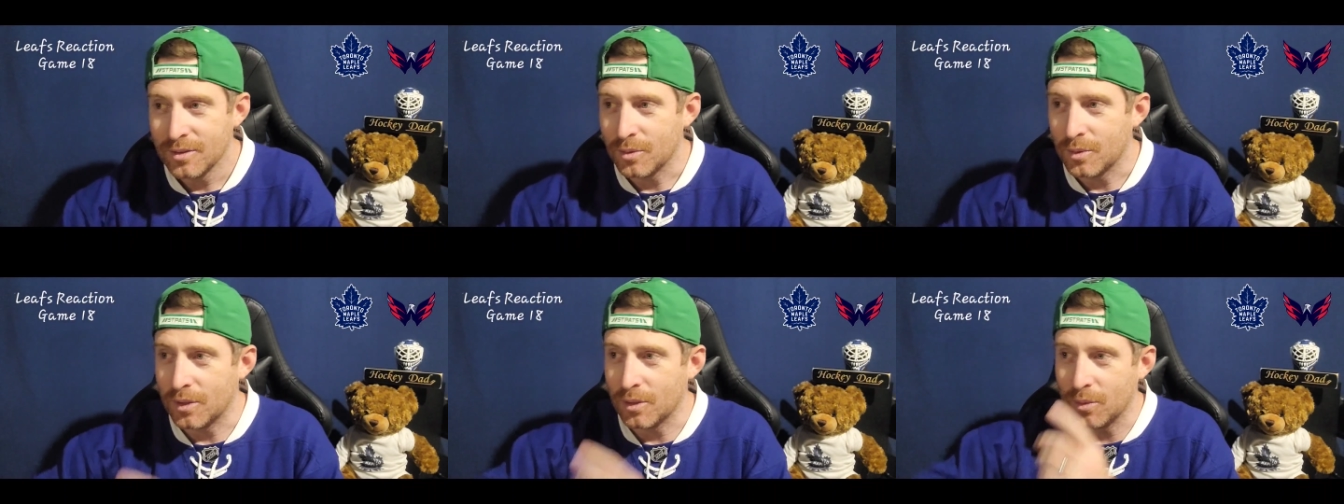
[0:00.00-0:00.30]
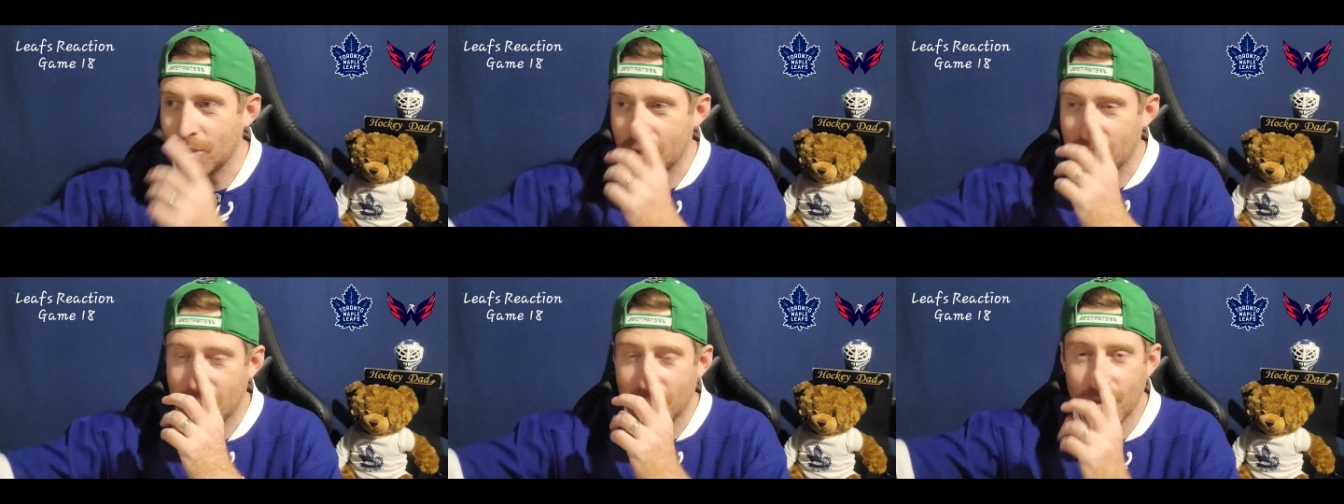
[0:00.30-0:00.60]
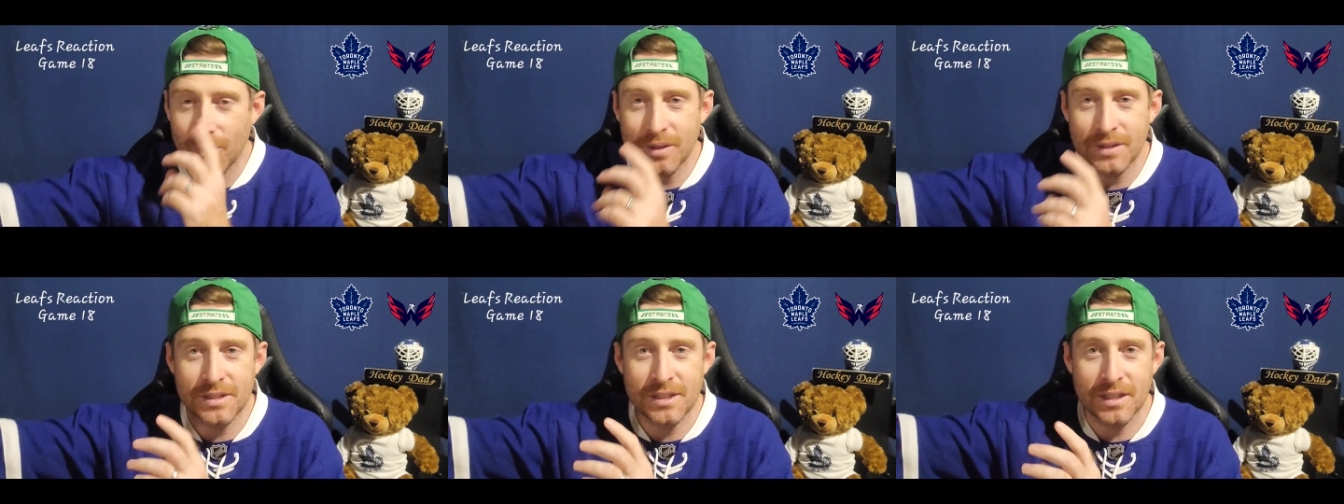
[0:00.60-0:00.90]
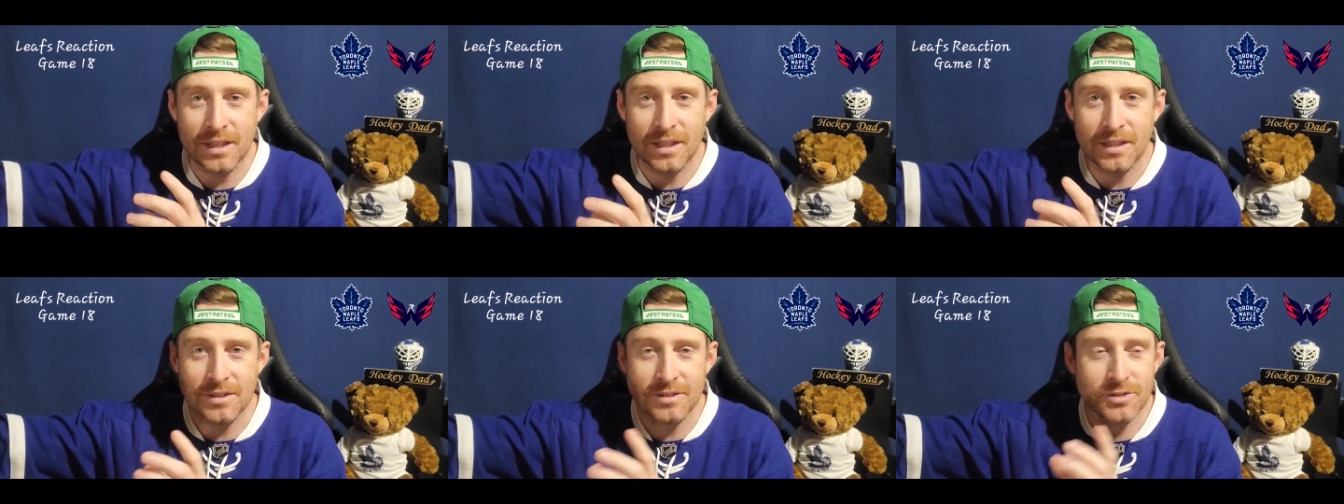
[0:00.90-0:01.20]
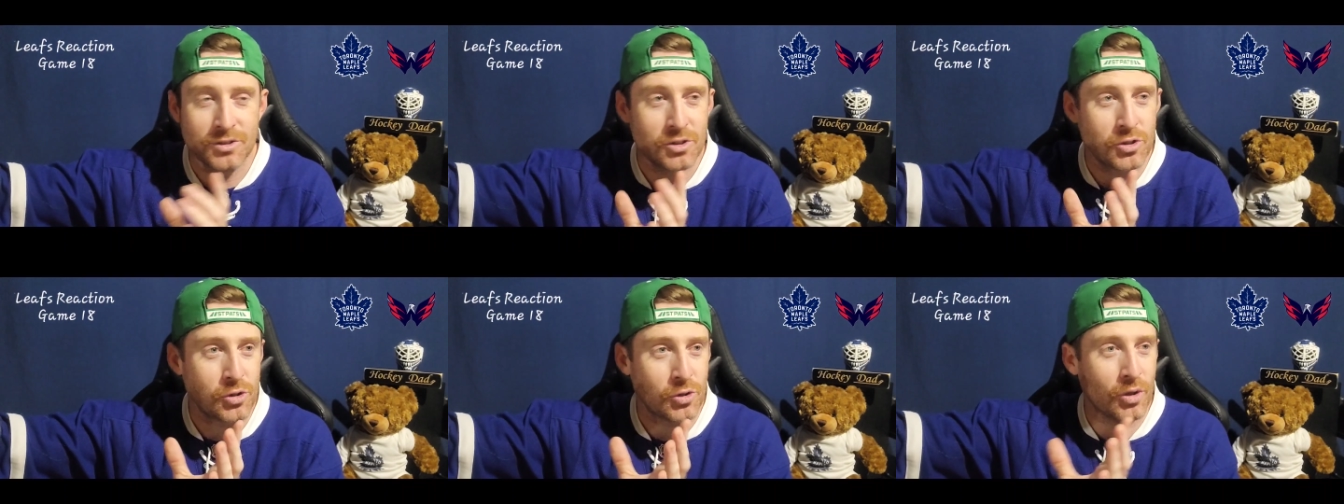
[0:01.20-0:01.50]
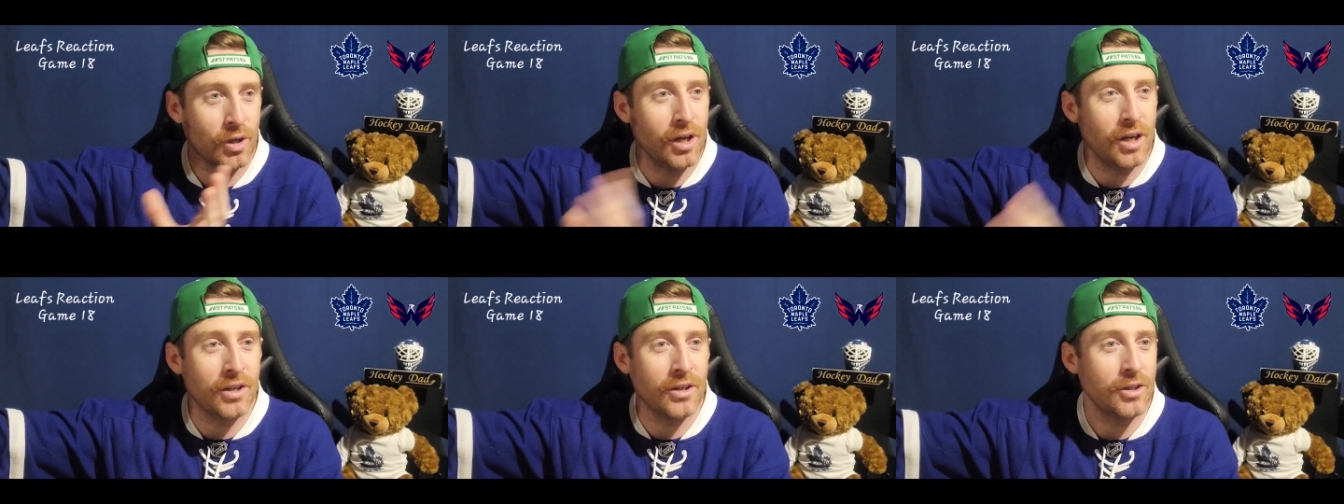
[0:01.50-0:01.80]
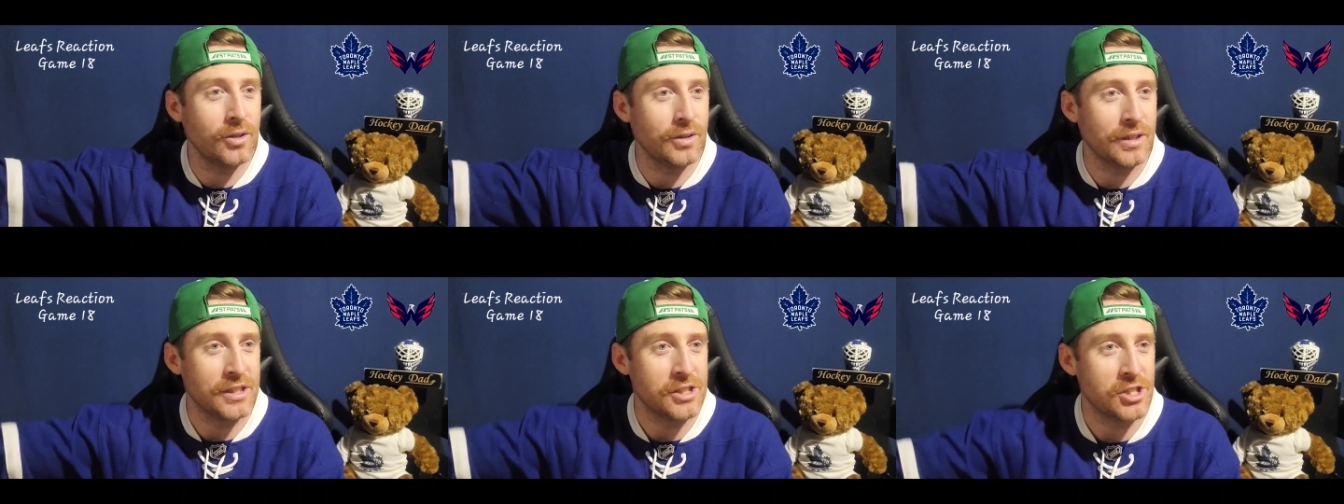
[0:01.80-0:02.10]
we're, we're going to
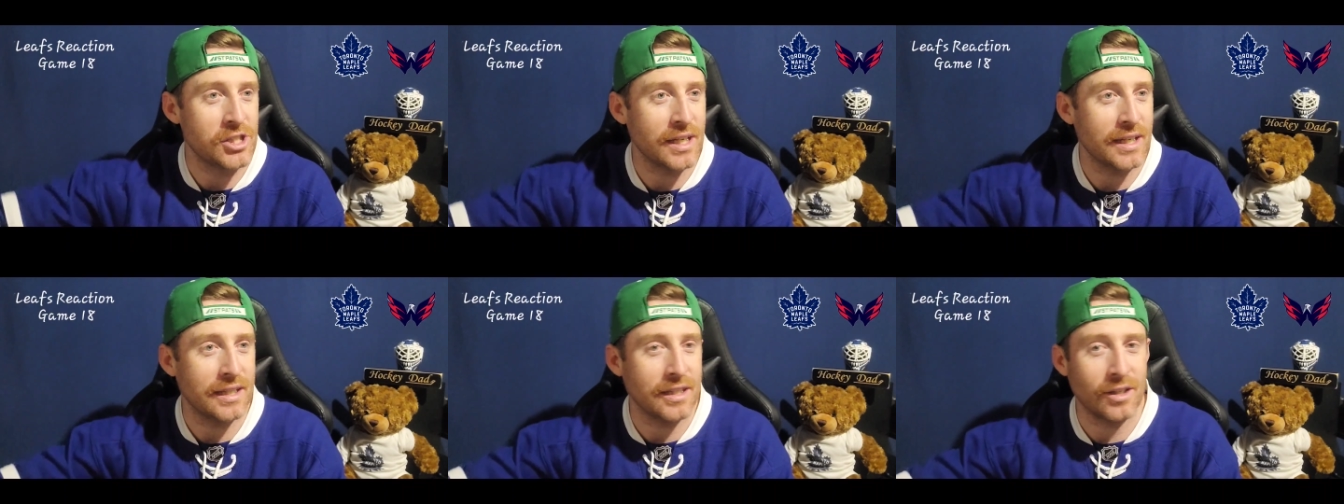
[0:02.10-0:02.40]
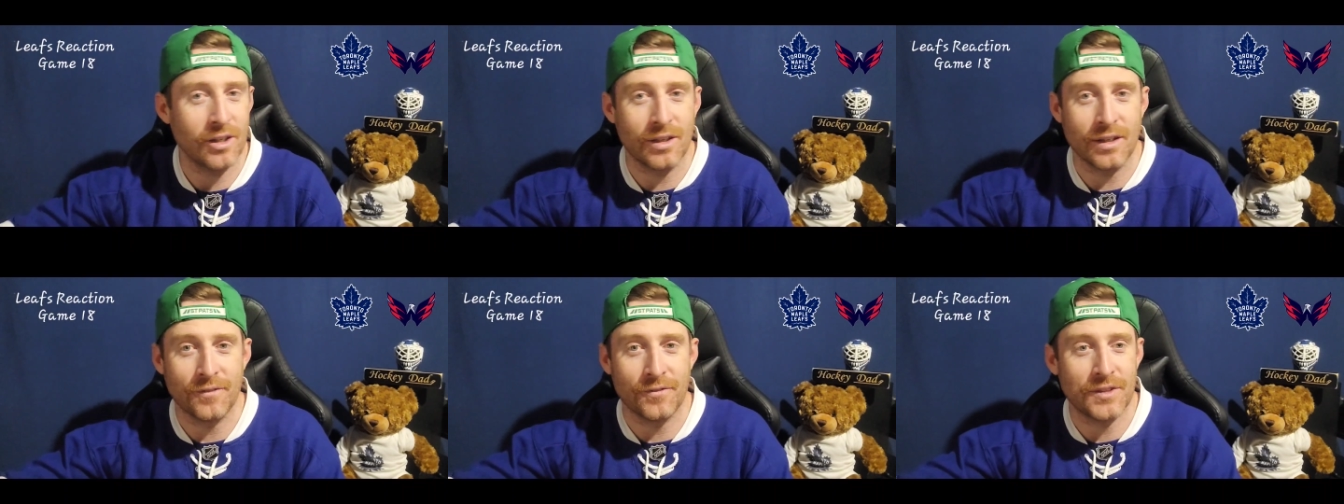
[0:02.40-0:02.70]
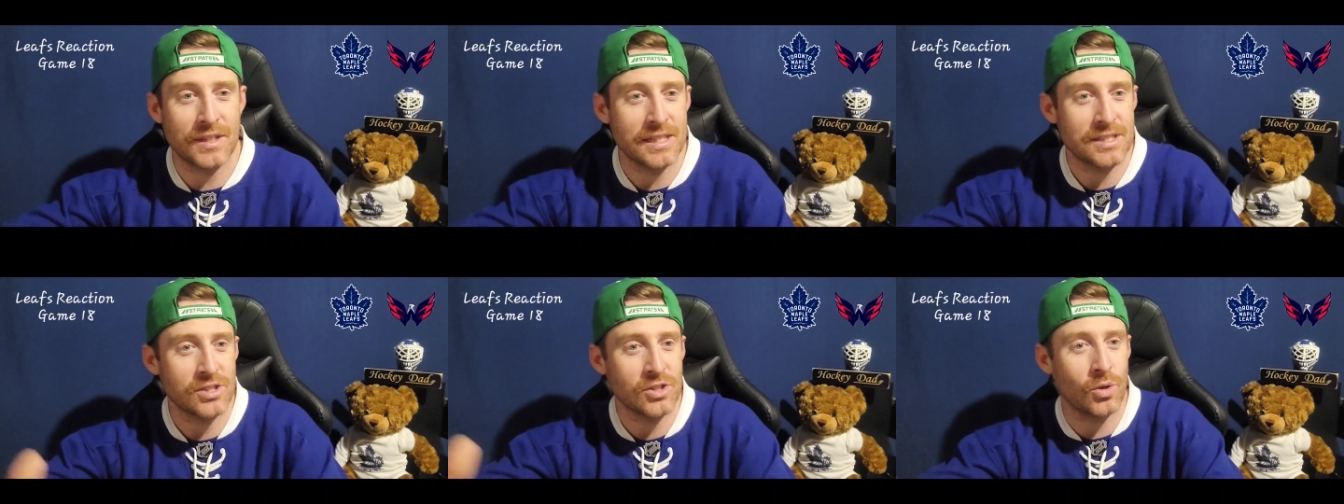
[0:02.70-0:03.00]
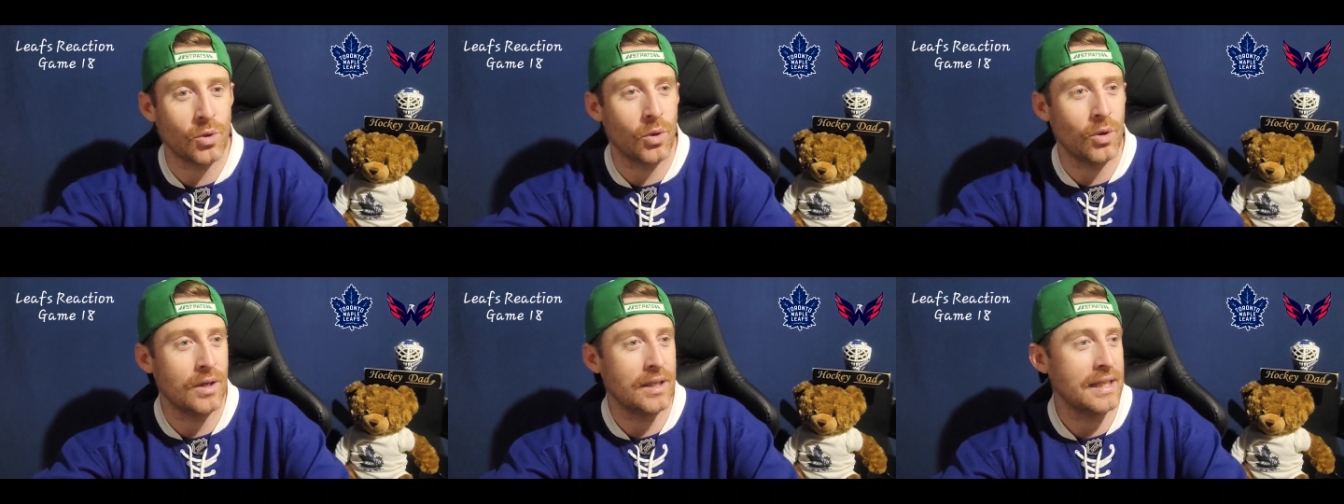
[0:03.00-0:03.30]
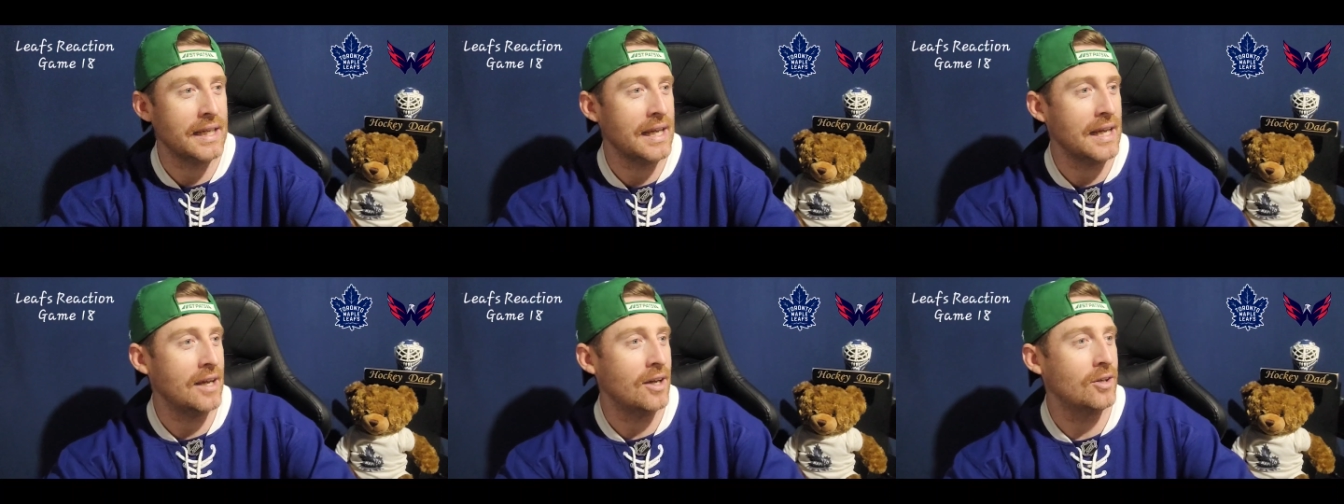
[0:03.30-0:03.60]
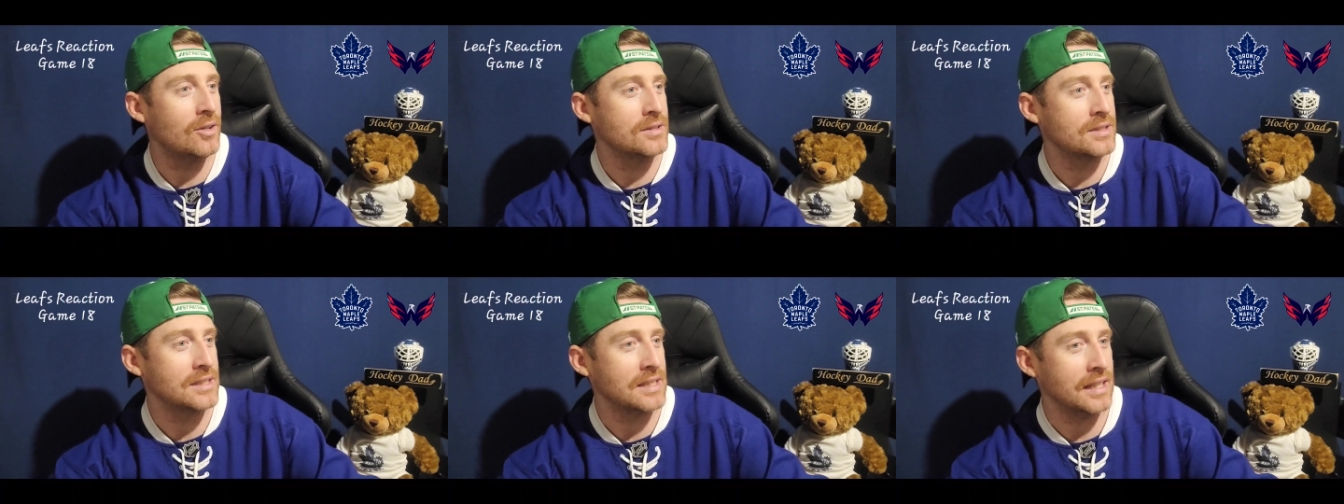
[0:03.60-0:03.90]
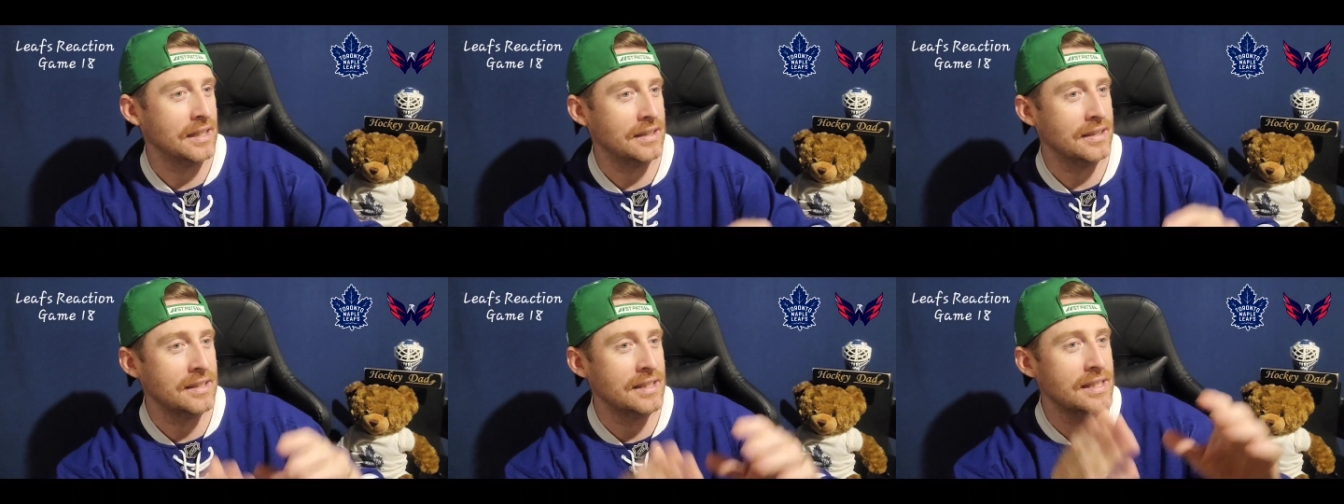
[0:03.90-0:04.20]
Toronto to check out if this goal counts
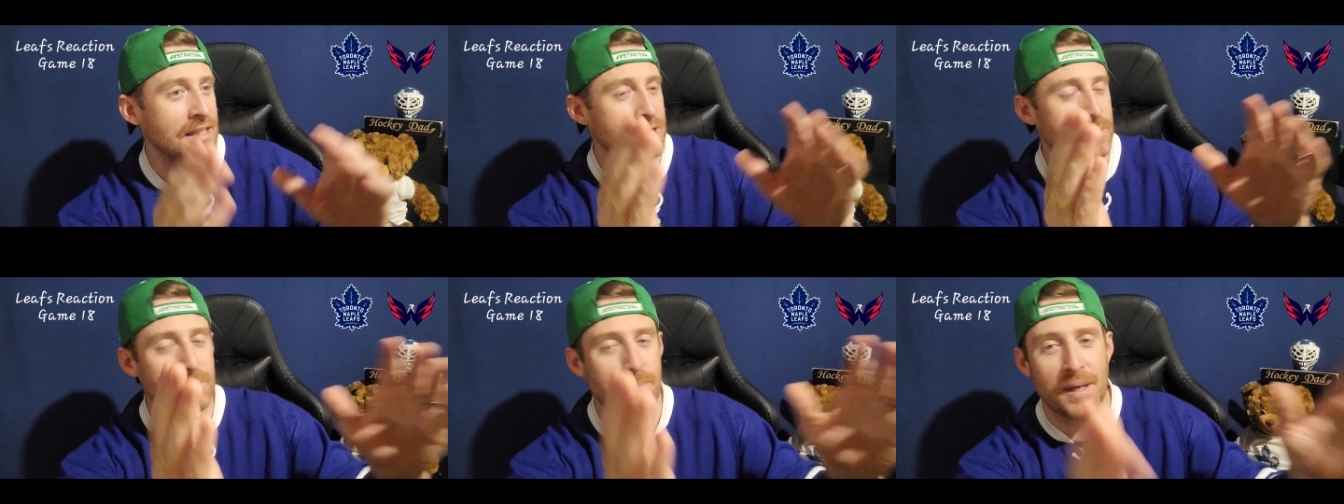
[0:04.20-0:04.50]
and this